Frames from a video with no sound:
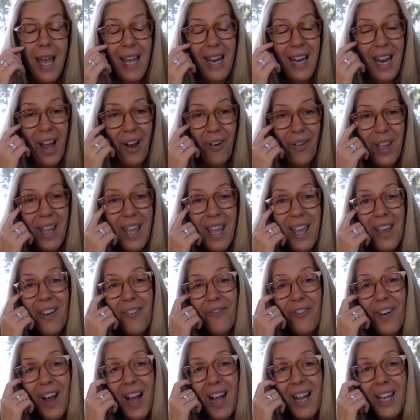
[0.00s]
Now,
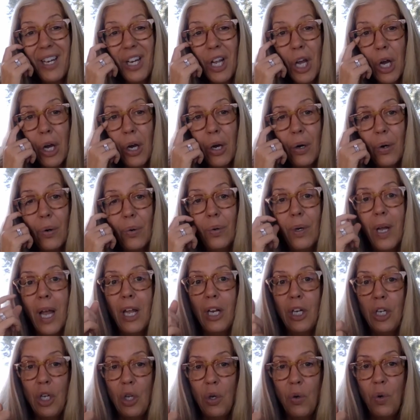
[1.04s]
if I know,
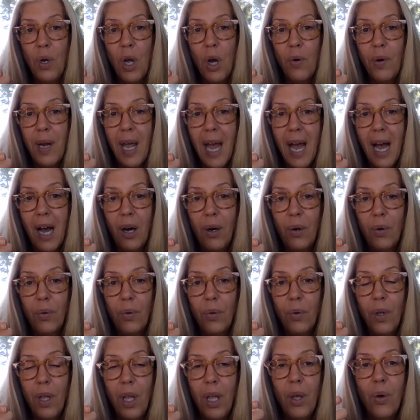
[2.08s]
and you know now,
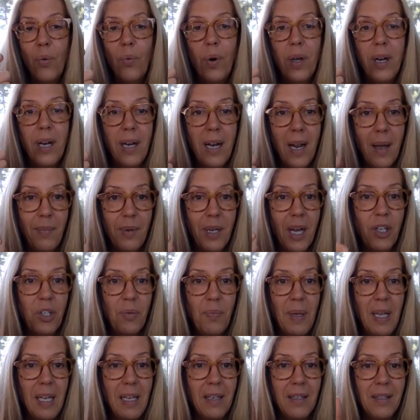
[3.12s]
what an M
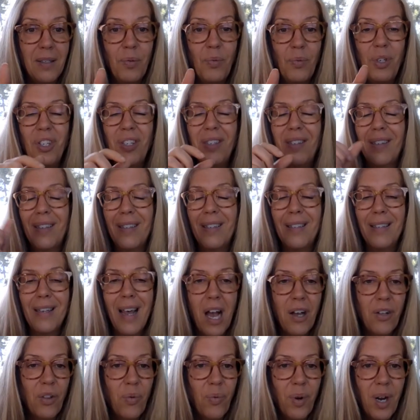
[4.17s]
dash means, which is
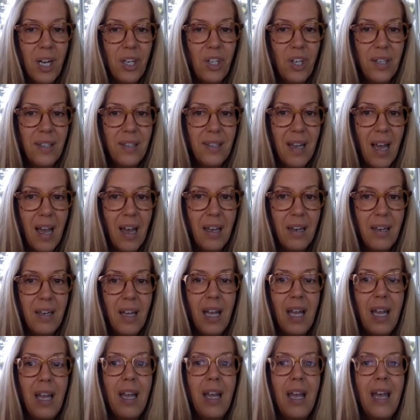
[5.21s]
exactly what I just said,
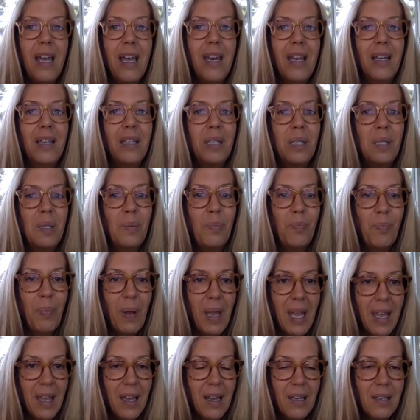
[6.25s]
it
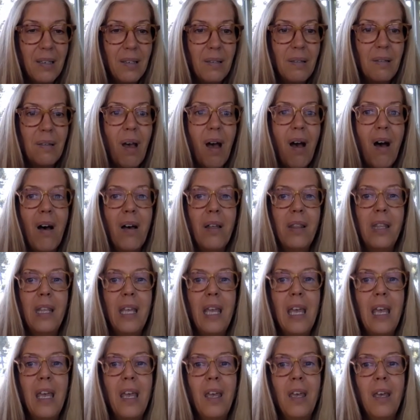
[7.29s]
expands on
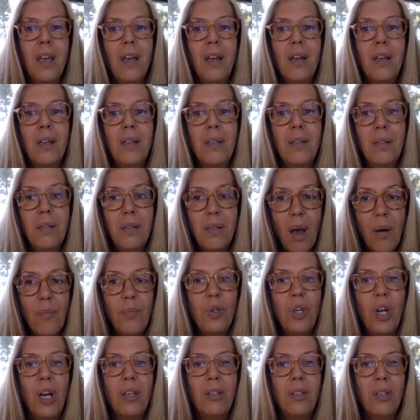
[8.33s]
the
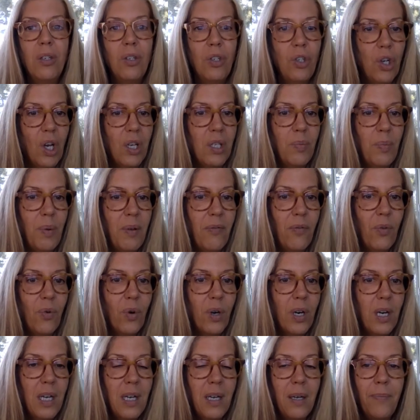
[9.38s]
subject just
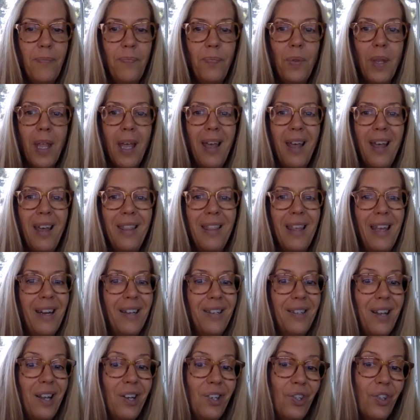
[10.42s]
before it, then
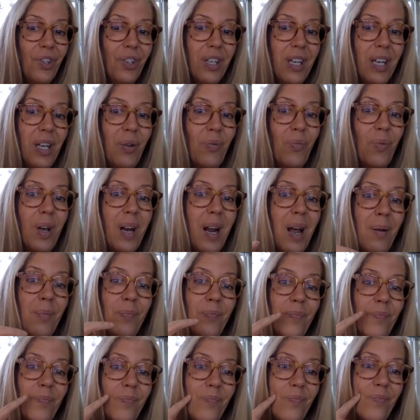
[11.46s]
essentially what
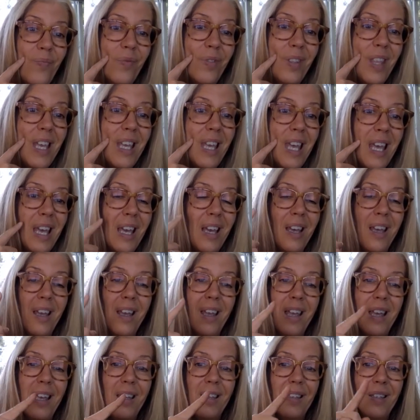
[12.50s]
I'm thinking
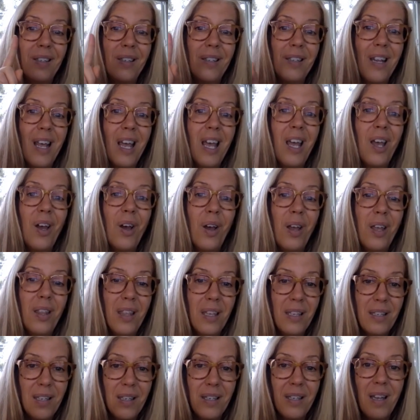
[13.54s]
is
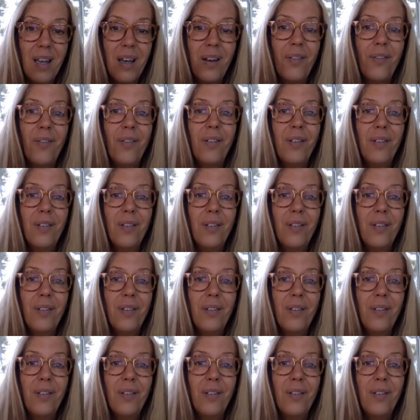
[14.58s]
this is a